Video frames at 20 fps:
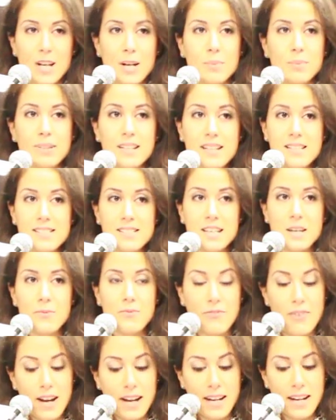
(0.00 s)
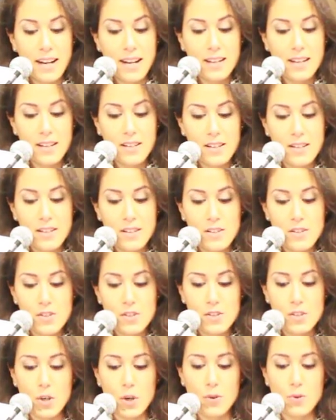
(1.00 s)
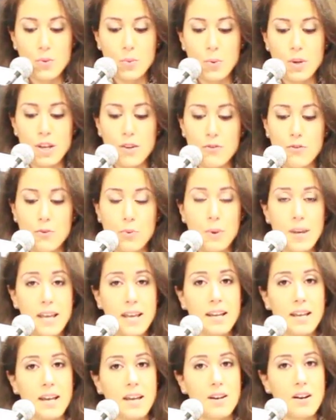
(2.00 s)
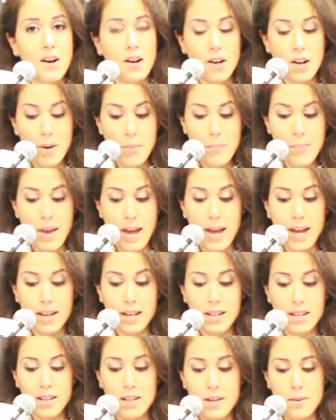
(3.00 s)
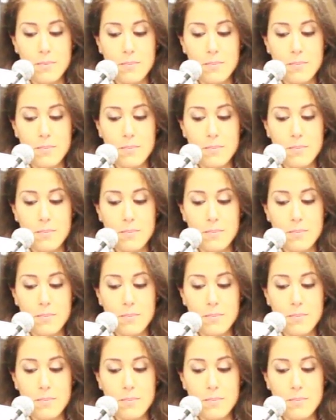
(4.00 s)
Please keep fighting, so if we cannot come back,